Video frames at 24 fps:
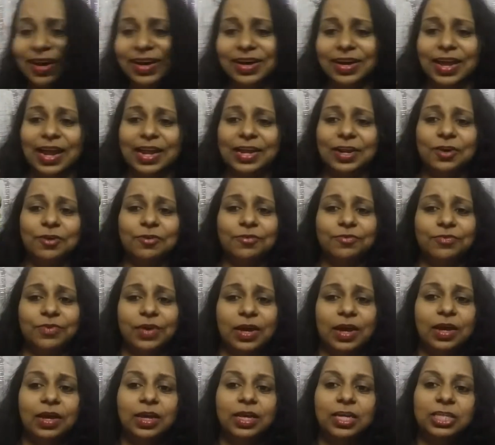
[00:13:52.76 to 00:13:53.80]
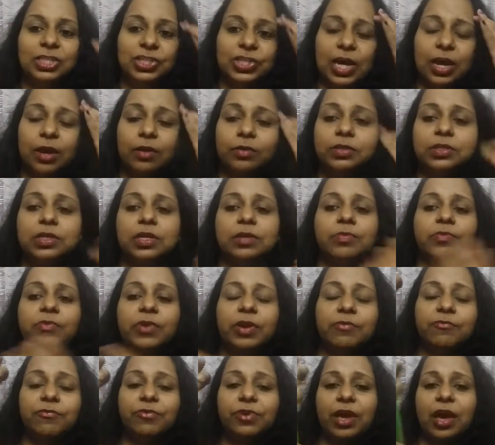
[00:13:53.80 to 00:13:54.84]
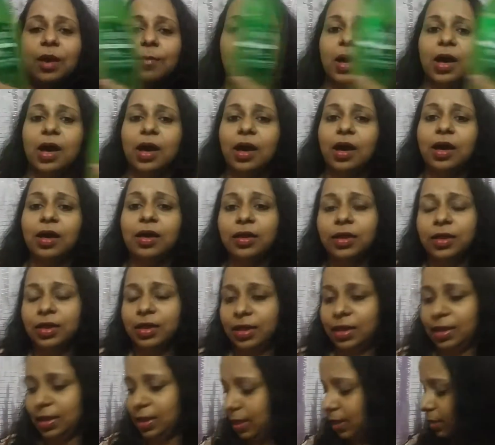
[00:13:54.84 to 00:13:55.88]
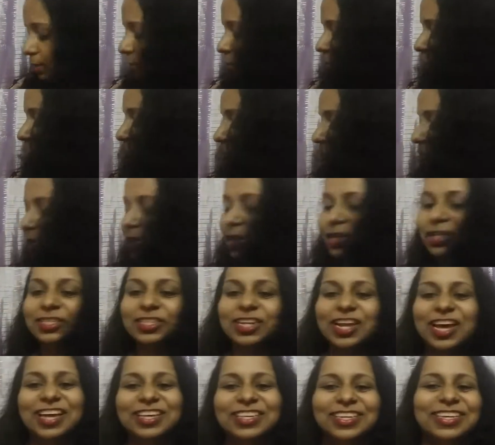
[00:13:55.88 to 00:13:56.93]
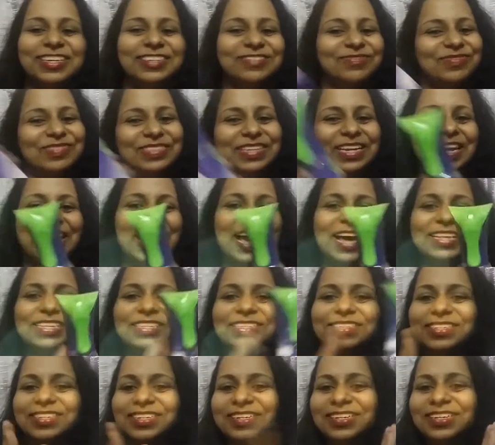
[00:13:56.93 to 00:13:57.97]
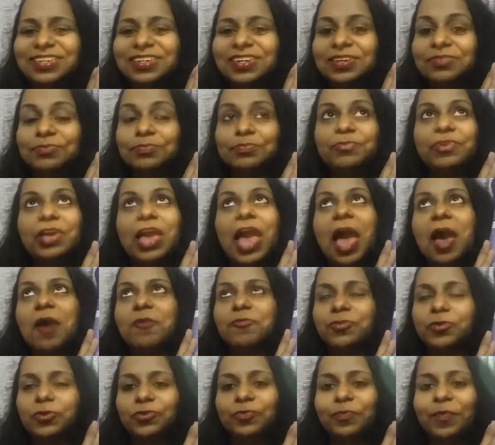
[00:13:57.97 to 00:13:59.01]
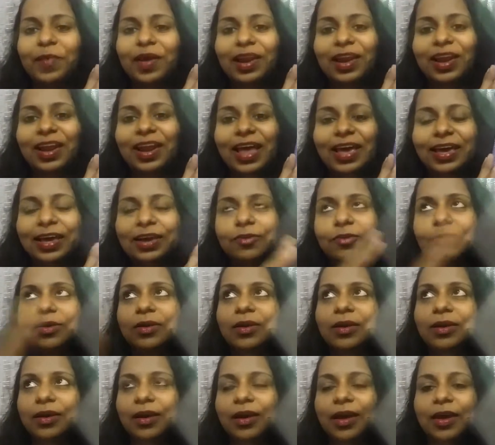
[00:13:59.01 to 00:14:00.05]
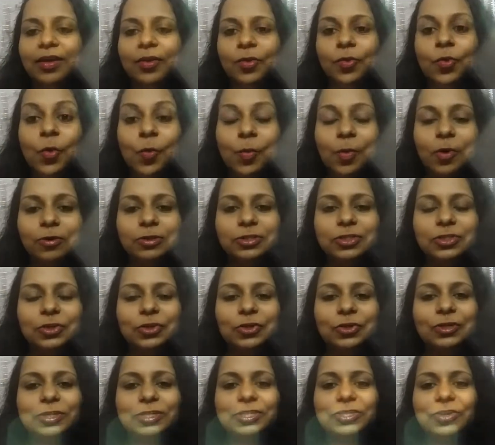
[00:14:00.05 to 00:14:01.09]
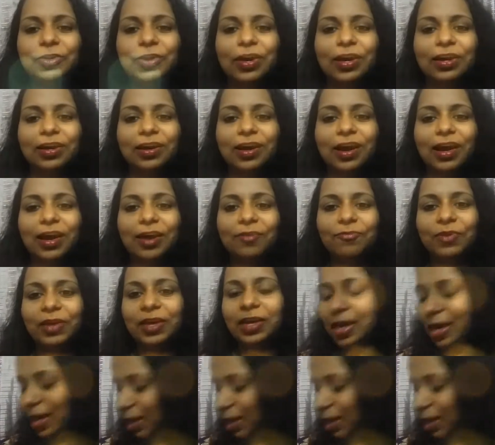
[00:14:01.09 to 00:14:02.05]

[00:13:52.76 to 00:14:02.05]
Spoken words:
a kind of charger from Fiamma, and it's gonna finish like last. We have to smell like room also good, so Arabic